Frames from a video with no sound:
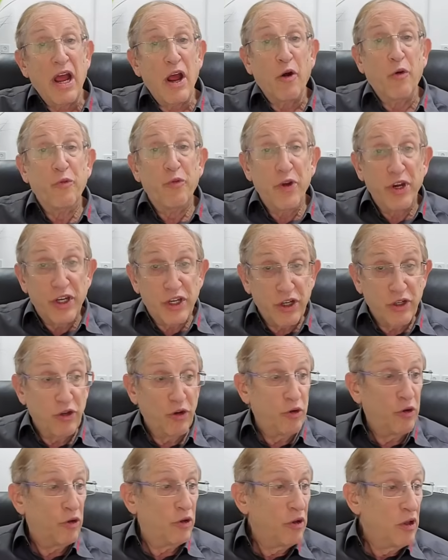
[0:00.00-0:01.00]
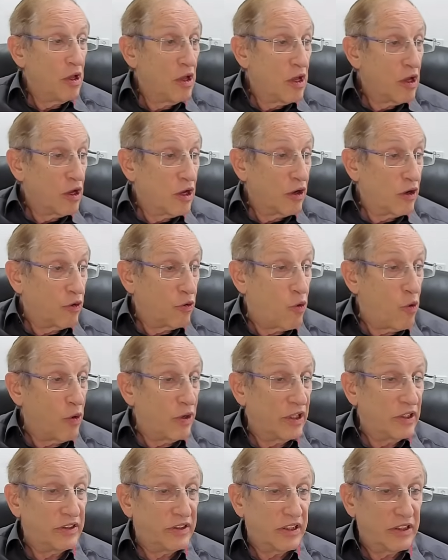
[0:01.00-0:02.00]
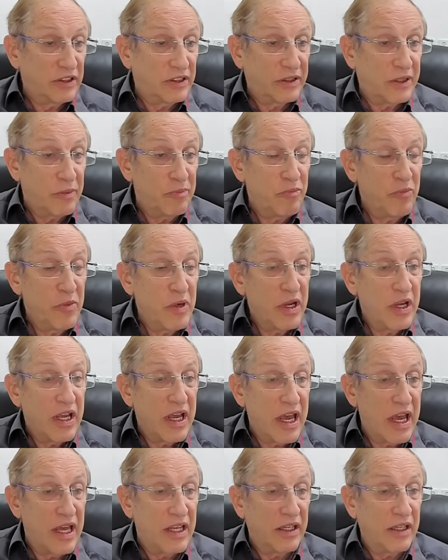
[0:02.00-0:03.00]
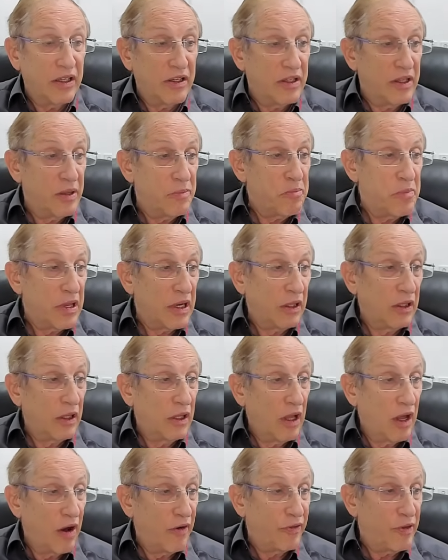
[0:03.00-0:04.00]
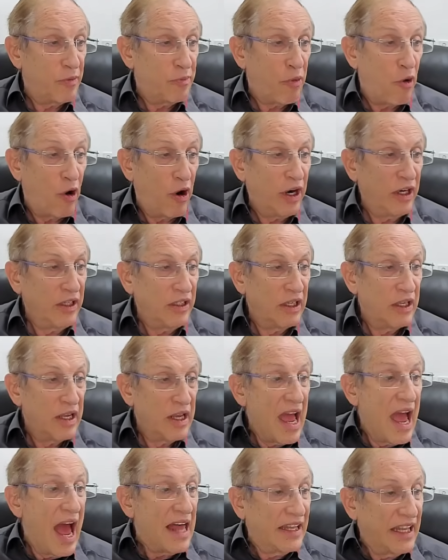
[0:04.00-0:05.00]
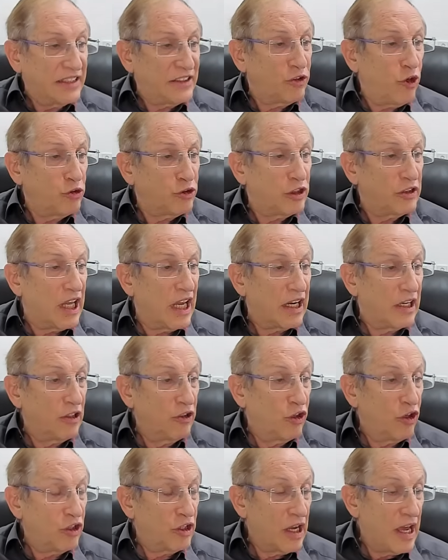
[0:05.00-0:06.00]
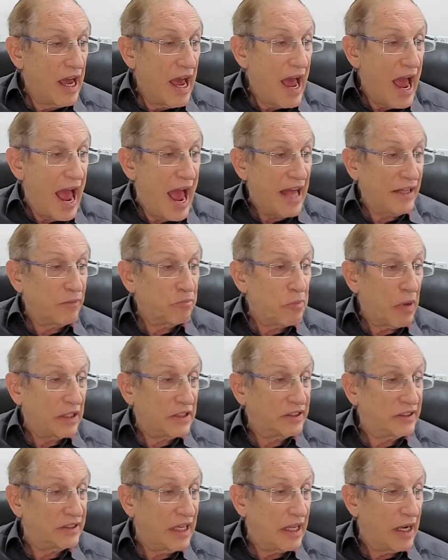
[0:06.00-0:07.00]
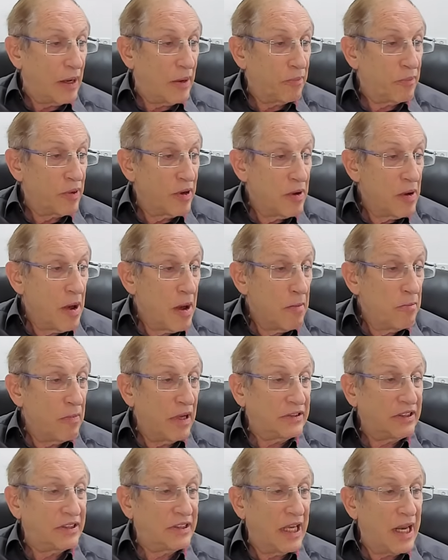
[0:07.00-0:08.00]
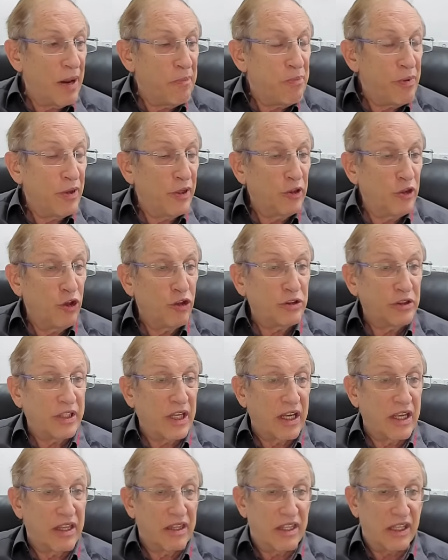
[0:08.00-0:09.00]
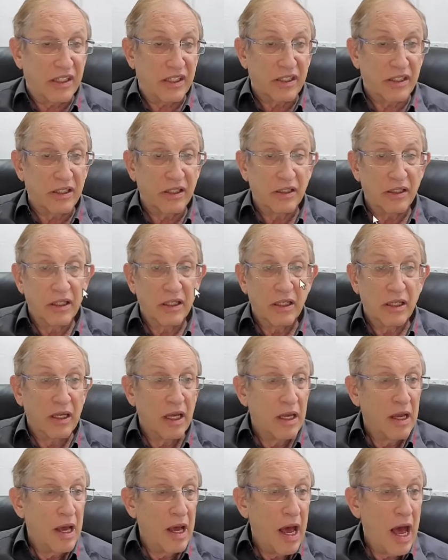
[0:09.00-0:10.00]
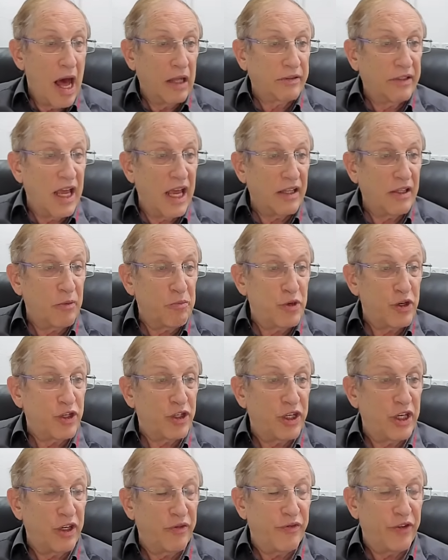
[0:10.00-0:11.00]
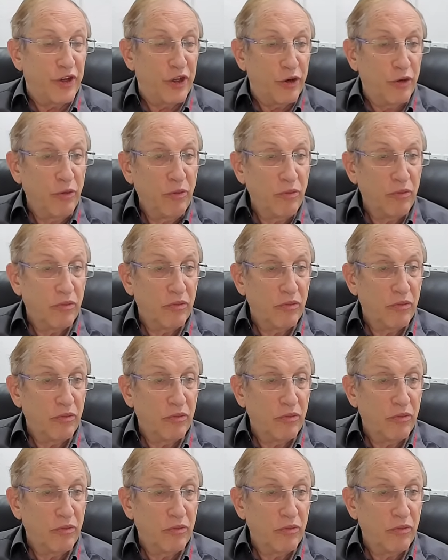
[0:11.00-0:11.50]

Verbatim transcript: original coordinate system in the middle of the part. And let's also take a look at my setup. My setup looks like this. I'll take the machine view.